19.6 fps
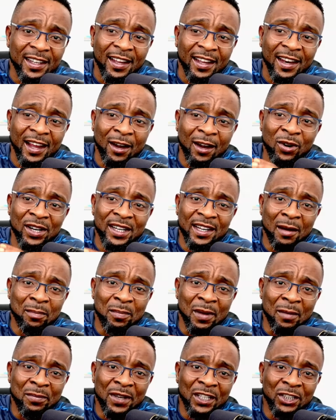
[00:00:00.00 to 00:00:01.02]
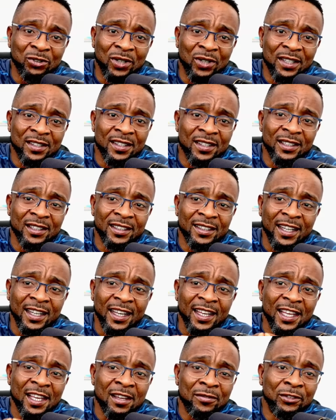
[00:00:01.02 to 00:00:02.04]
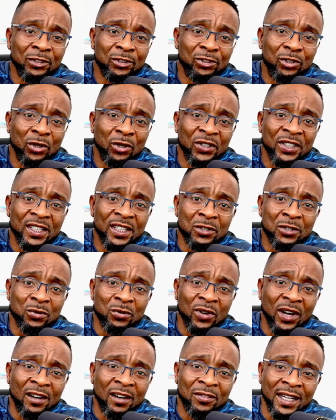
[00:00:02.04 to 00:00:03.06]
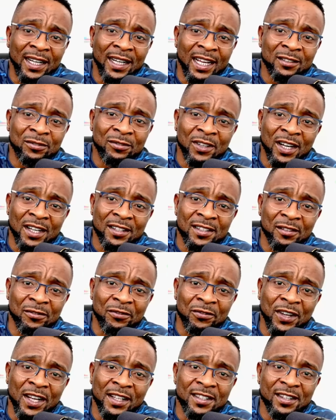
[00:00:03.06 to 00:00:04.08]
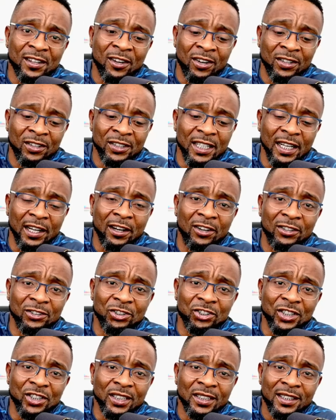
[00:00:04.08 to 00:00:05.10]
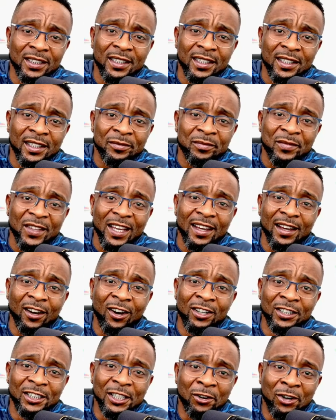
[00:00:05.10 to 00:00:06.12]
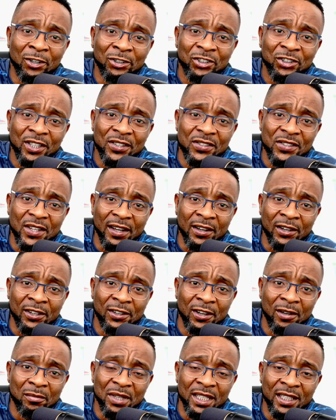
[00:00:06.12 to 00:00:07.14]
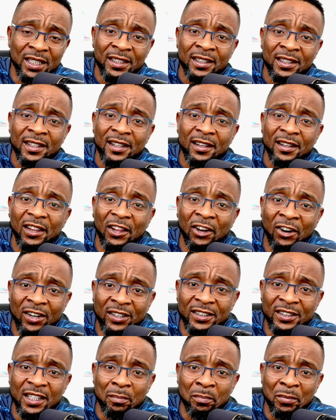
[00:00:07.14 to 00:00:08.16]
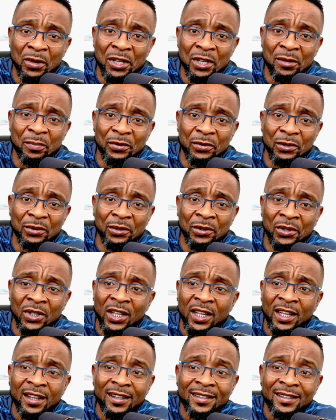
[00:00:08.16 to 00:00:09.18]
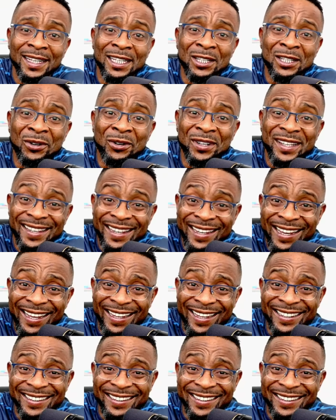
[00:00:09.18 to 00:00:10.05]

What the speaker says: Now, what they are perpetuating, even though this will have an adverse effect on the country's economy, on the people, they don't care.